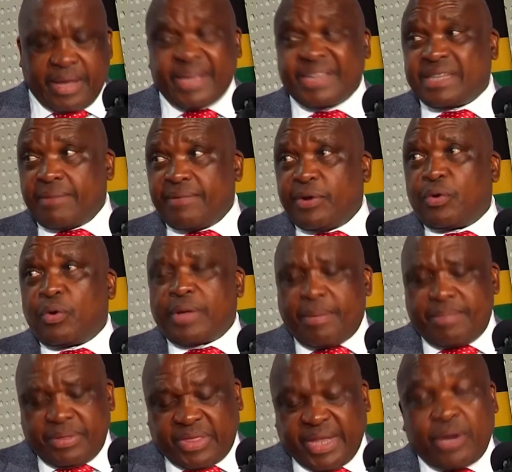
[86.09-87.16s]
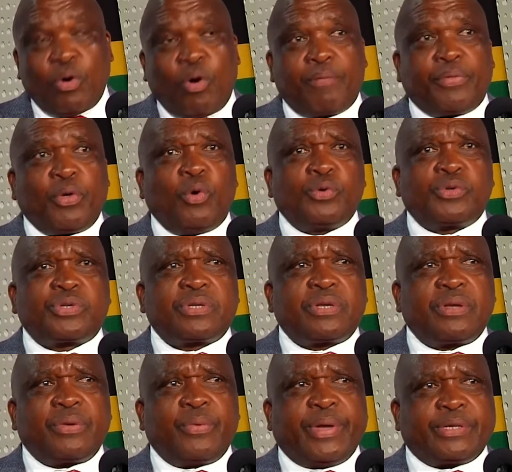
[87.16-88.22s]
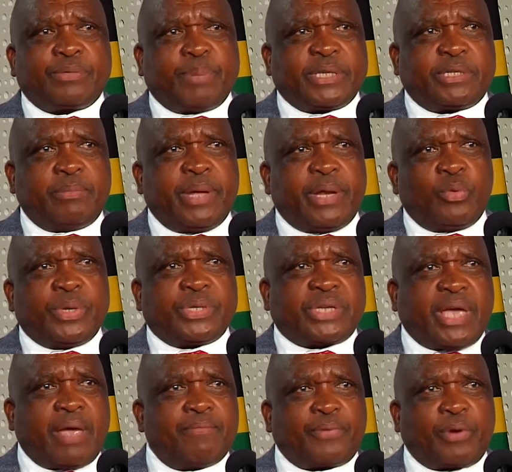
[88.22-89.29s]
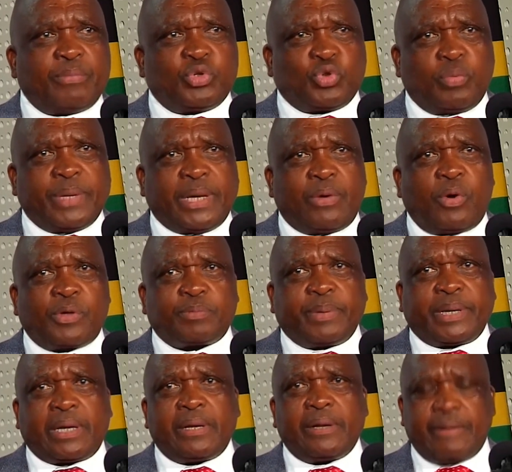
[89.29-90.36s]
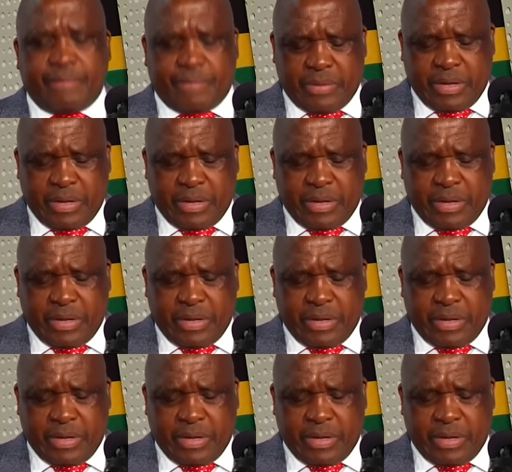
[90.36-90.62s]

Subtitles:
Three of those were specimens which came from Jubilee Hospital.